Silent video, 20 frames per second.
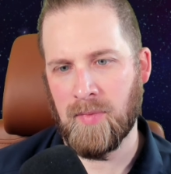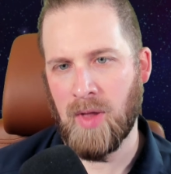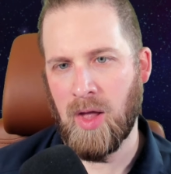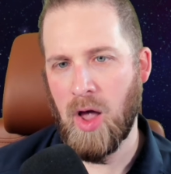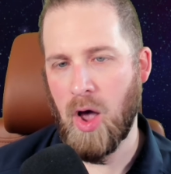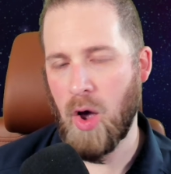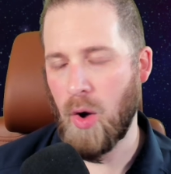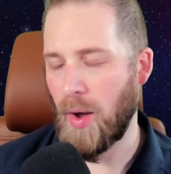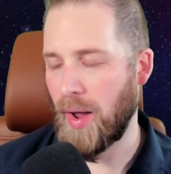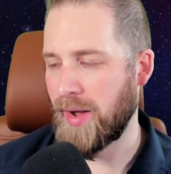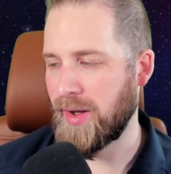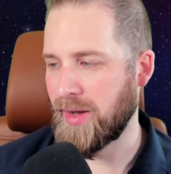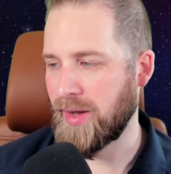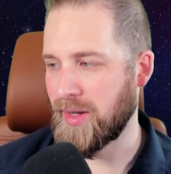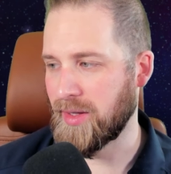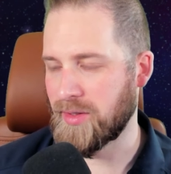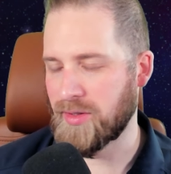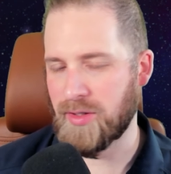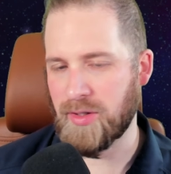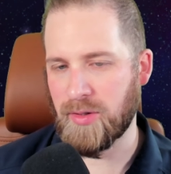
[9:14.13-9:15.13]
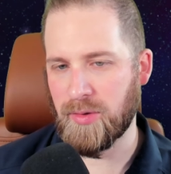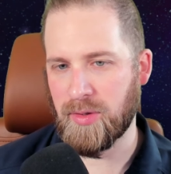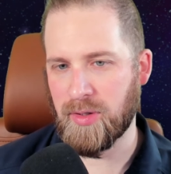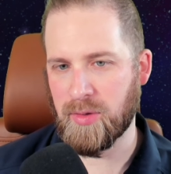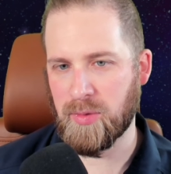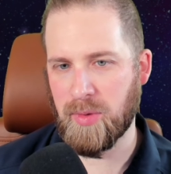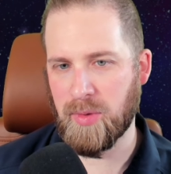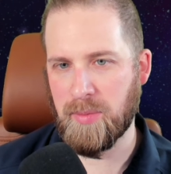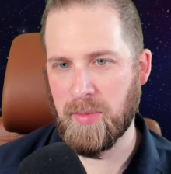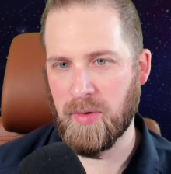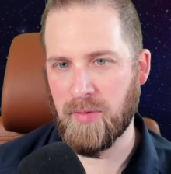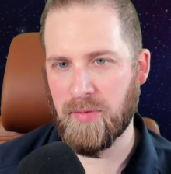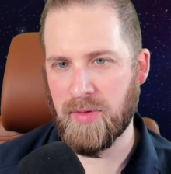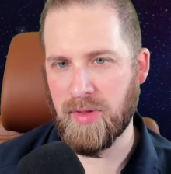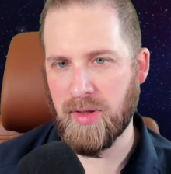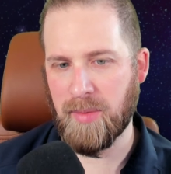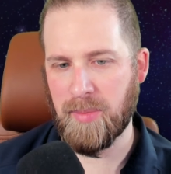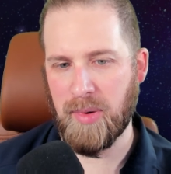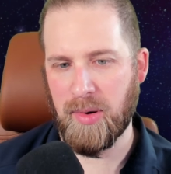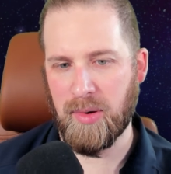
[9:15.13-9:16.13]
Oh, and he gets 2 because we moved
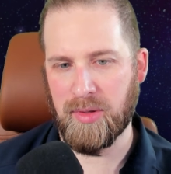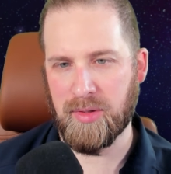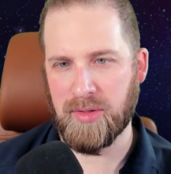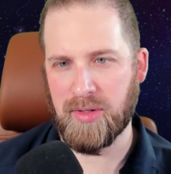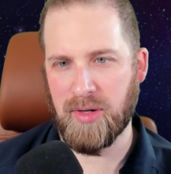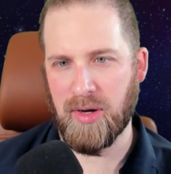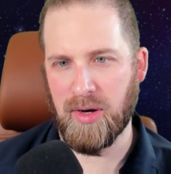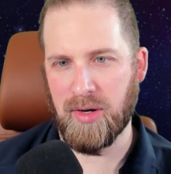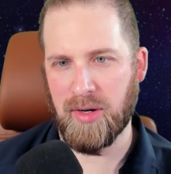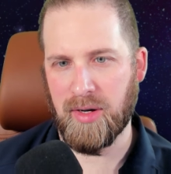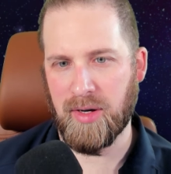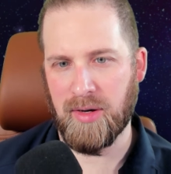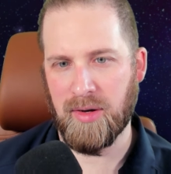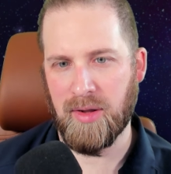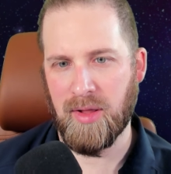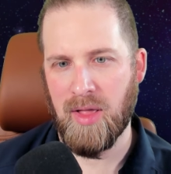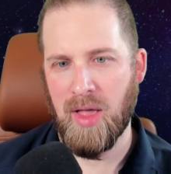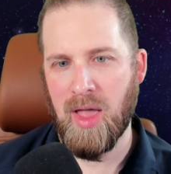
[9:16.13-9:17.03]
the opponent's card here.